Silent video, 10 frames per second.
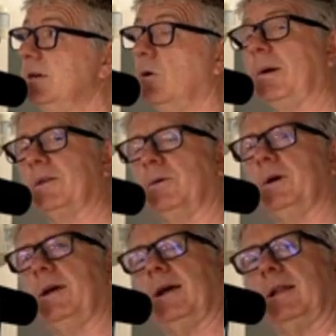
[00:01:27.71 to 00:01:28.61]
Oh, by the
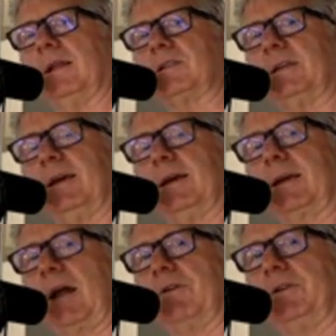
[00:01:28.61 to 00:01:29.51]
way, Leslie, Karen